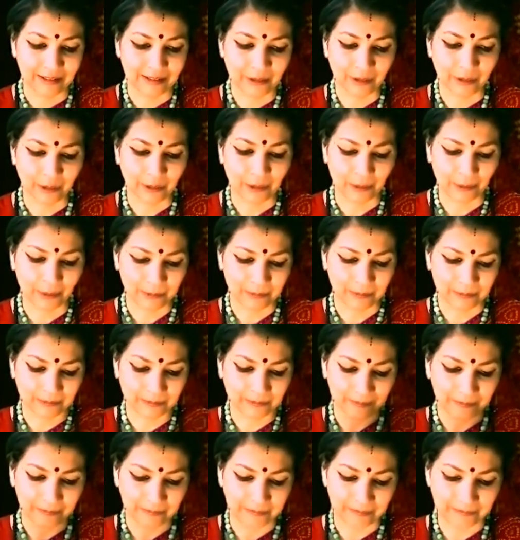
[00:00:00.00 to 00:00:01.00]
So
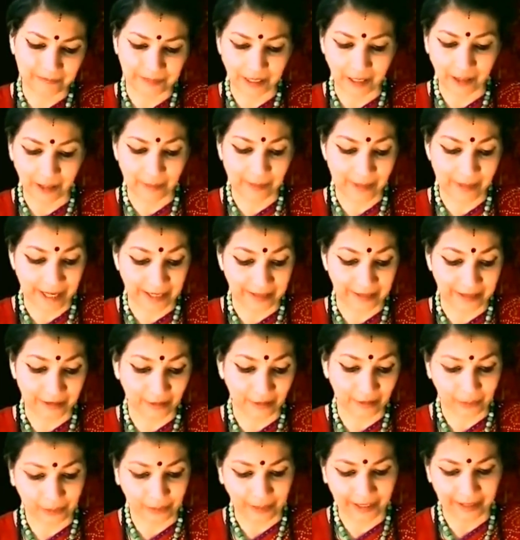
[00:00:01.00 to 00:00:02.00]
now back
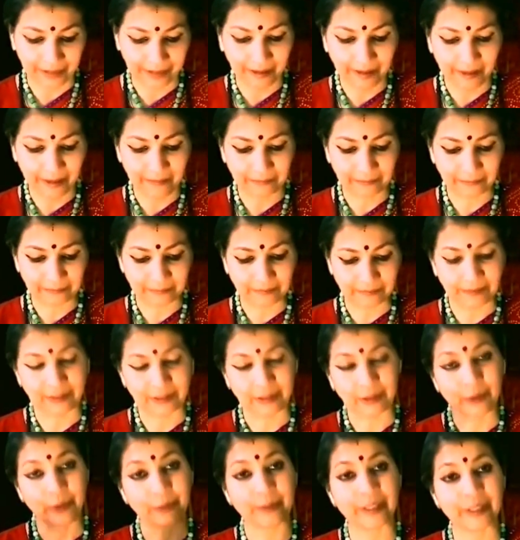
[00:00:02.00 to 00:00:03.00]
to Kubera.
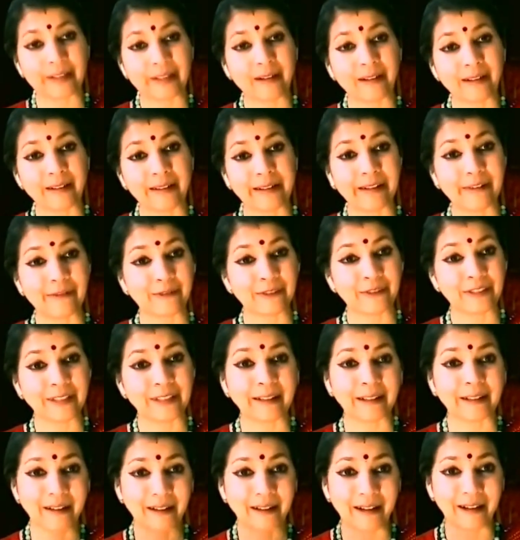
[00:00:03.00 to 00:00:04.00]
Kubera left
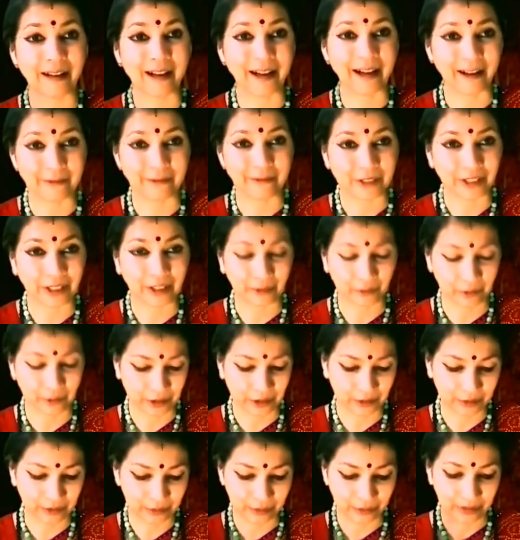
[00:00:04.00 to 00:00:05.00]
Lanka after he
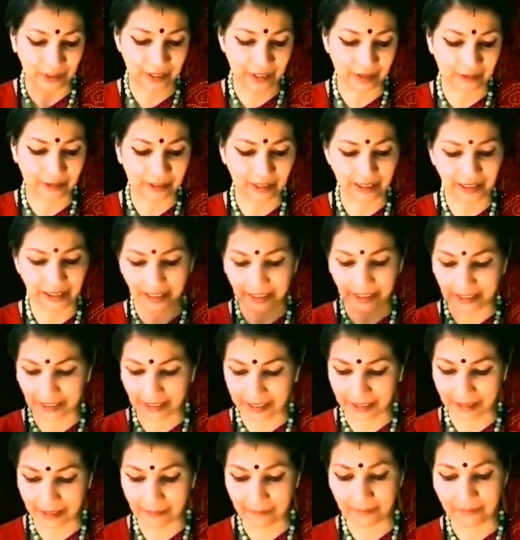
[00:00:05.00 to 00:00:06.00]
was thrown out, and he
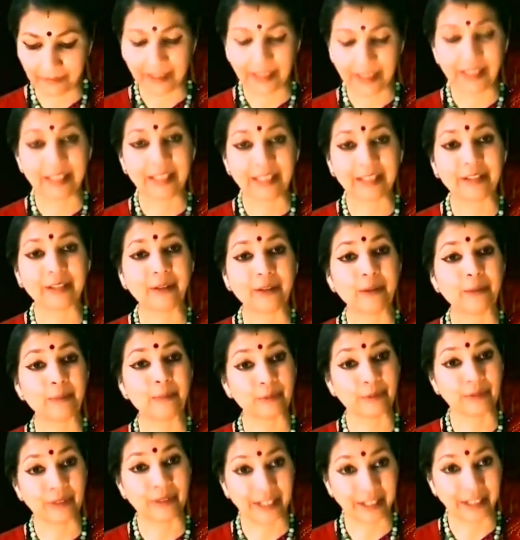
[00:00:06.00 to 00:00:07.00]
came here,
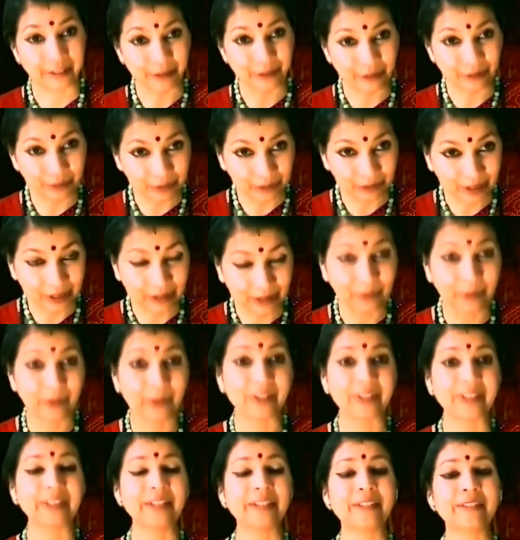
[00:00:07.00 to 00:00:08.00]
prayed to the
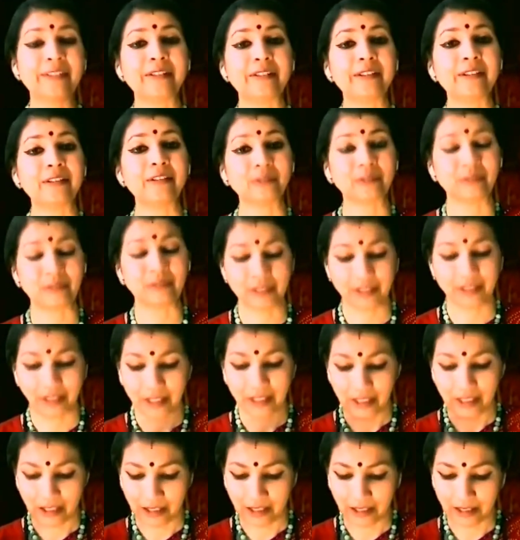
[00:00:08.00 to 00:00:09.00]
Lord here in
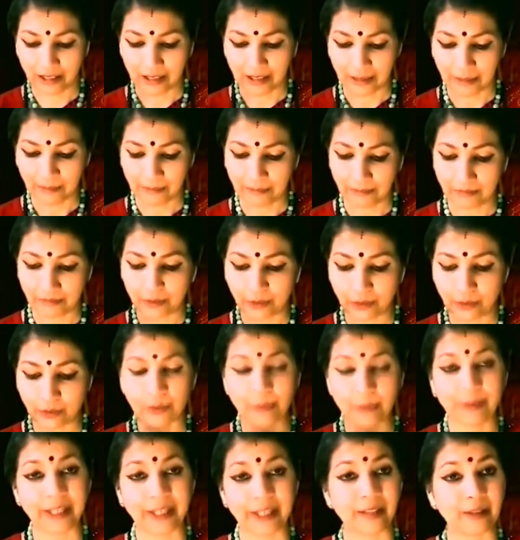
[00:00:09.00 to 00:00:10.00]

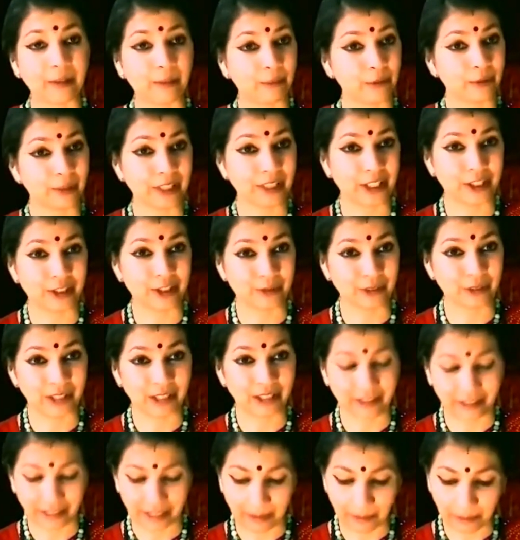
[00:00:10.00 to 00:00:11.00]
Kubera
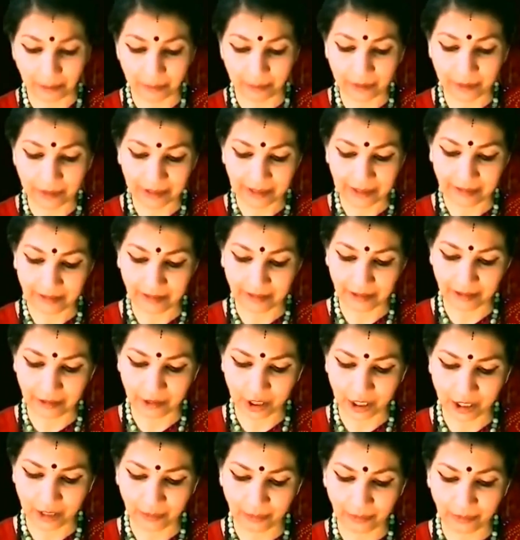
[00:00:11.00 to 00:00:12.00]
Purishwara temple in
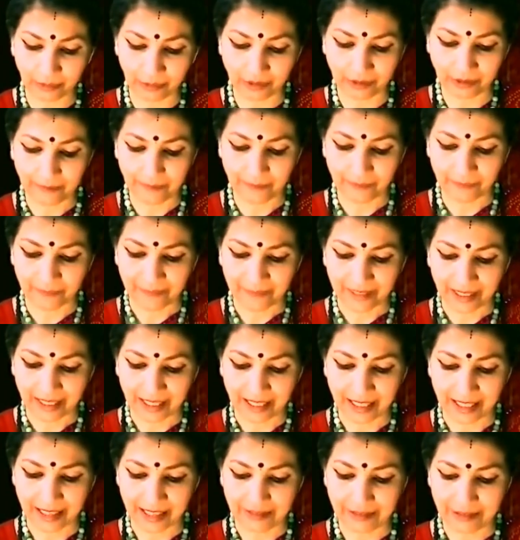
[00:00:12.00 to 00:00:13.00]
Tanjavur.
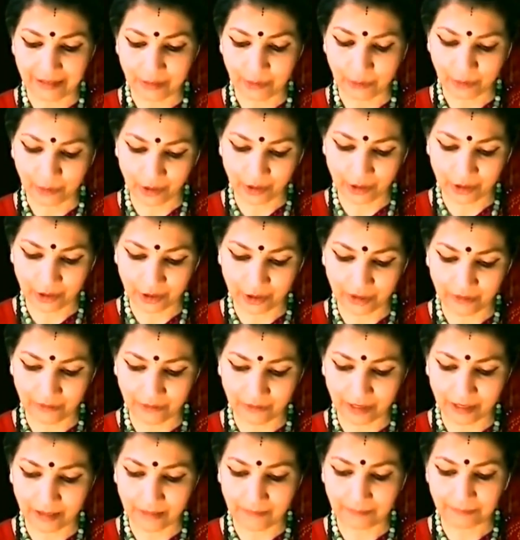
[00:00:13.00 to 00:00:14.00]
And Lord
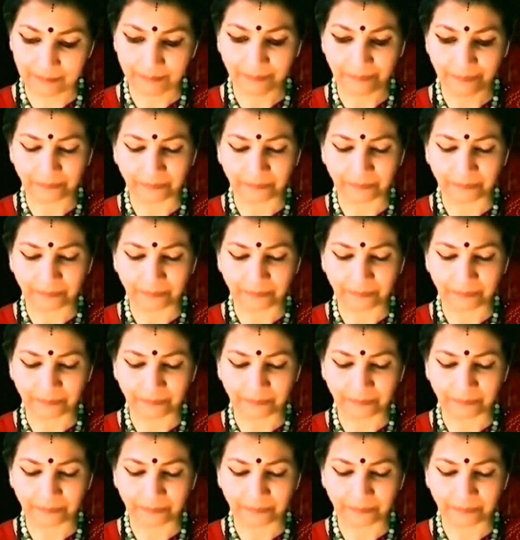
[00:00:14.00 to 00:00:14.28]
Shiva